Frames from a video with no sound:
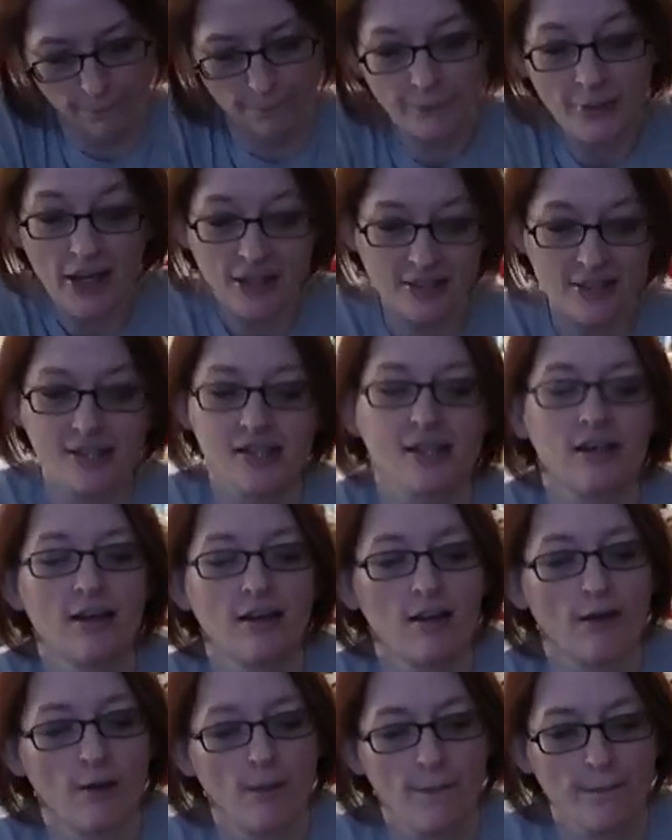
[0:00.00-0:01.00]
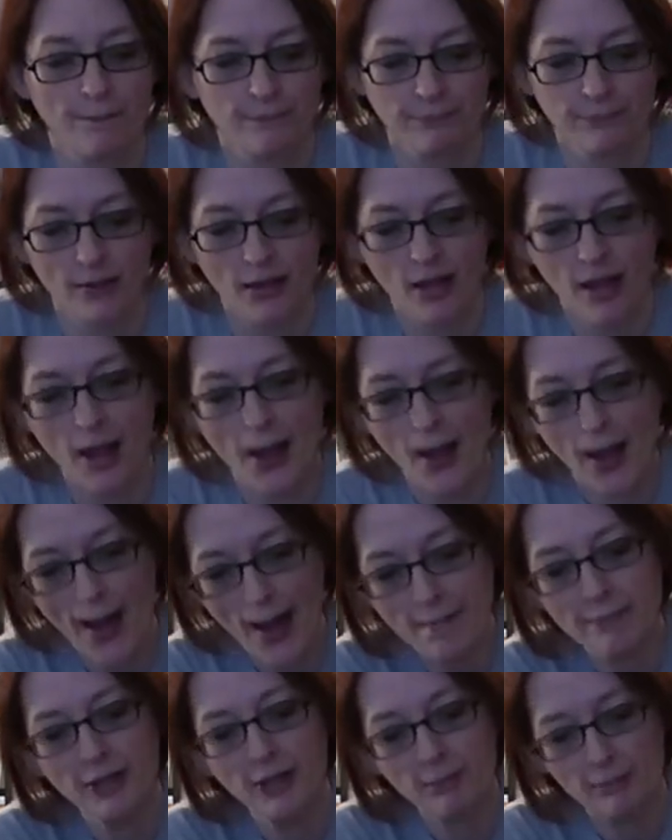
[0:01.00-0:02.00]
but
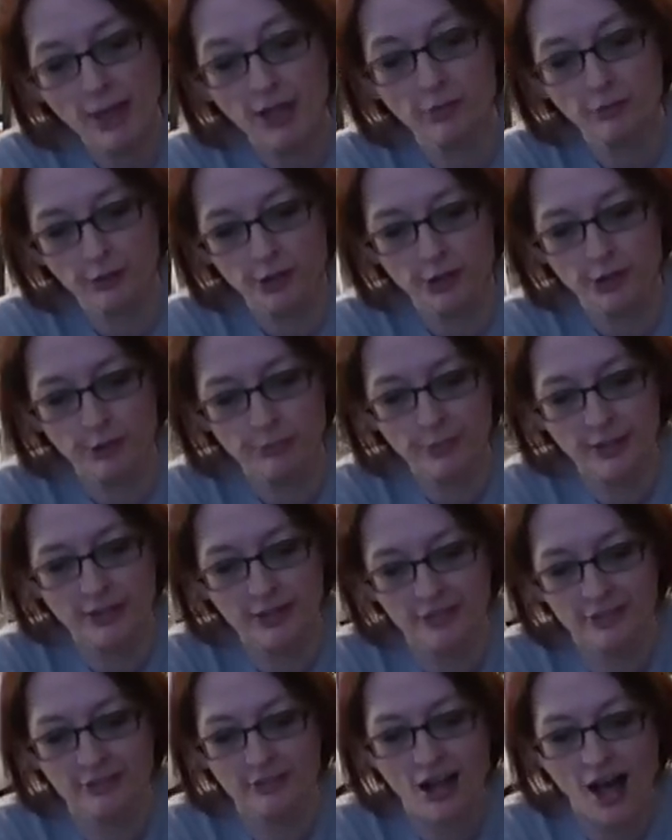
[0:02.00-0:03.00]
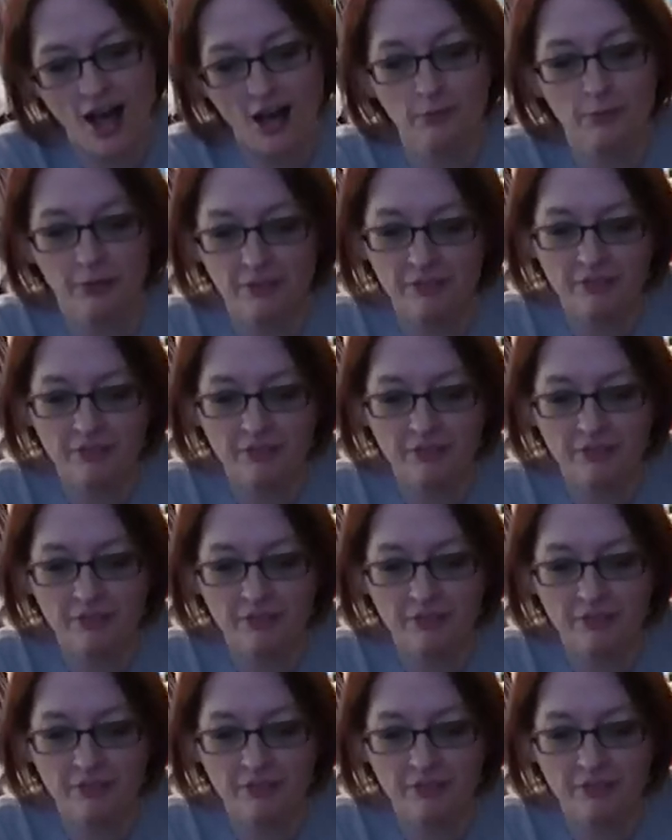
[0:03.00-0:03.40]
I'm gonna make room. I will